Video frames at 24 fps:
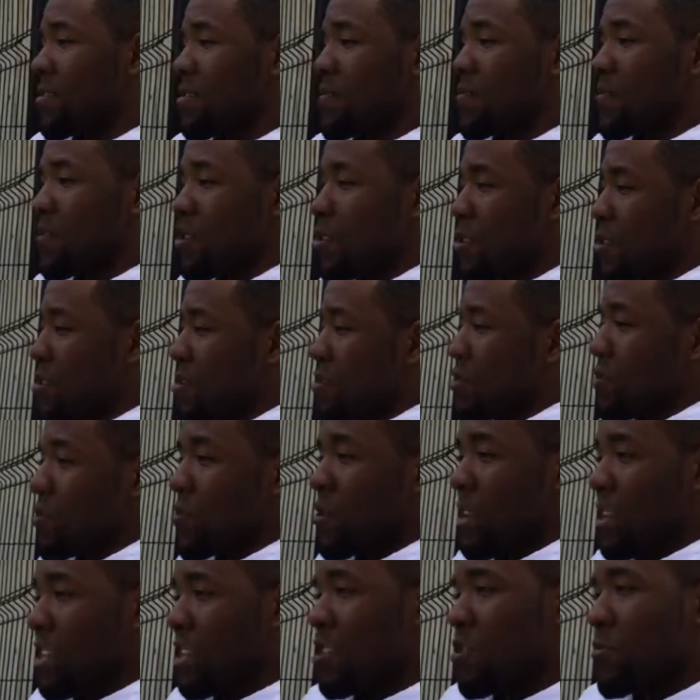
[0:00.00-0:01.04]
So,
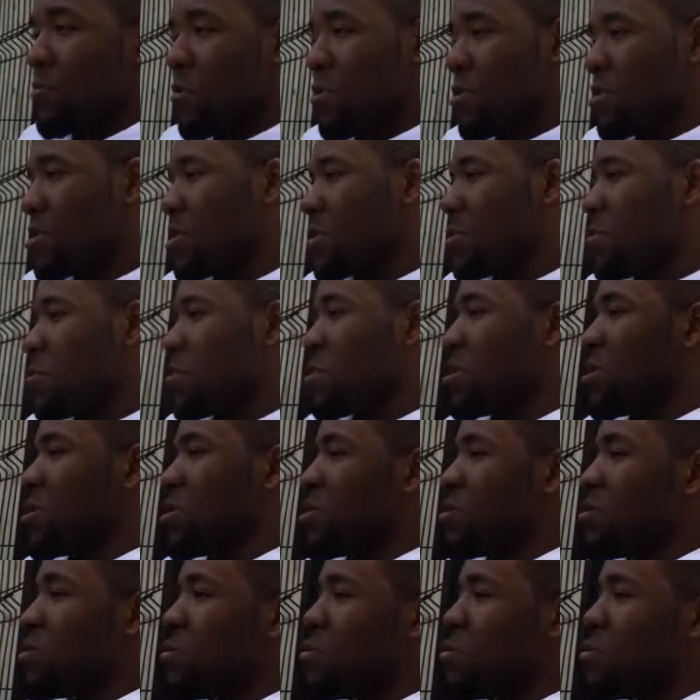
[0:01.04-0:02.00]
what each person's supposed to do,